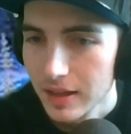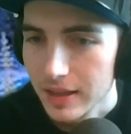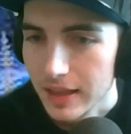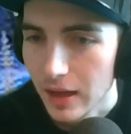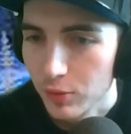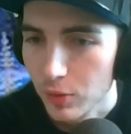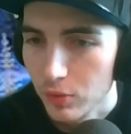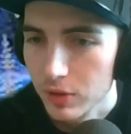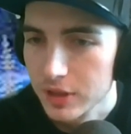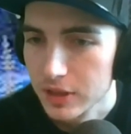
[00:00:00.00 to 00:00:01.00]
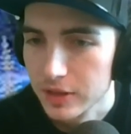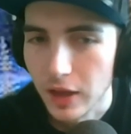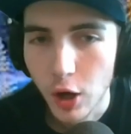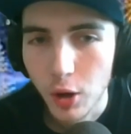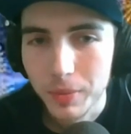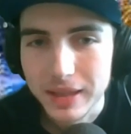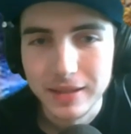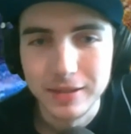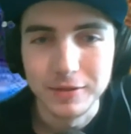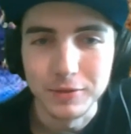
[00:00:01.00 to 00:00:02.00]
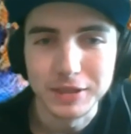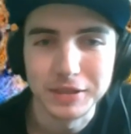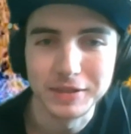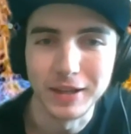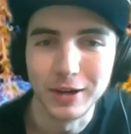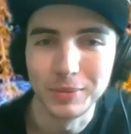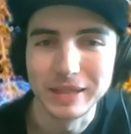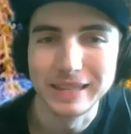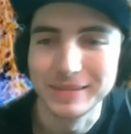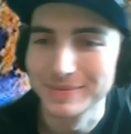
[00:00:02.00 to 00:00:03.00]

Yeah, Rich is the homie. Rich is the homie.